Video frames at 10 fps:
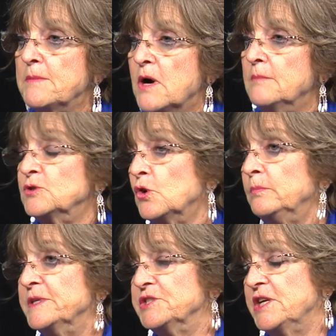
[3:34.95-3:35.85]
mom told
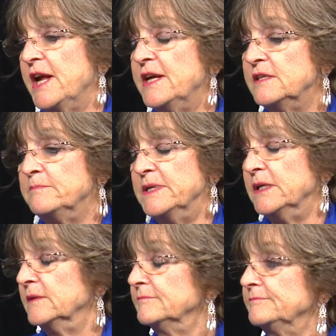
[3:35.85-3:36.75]
me she hated
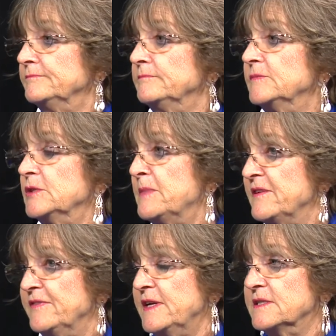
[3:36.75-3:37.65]
me to my
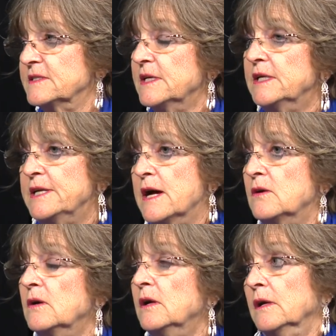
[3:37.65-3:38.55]
face.
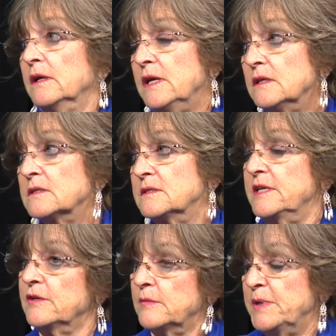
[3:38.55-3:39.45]
Now, kids
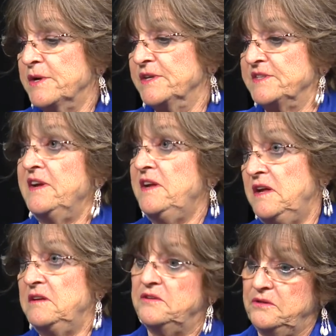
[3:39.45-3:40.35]
tell their parents, I
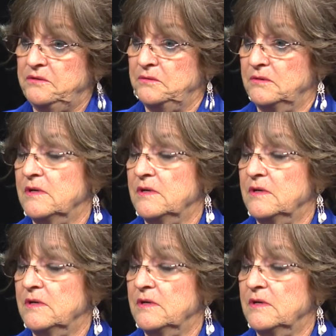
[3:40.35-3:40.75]
hate you.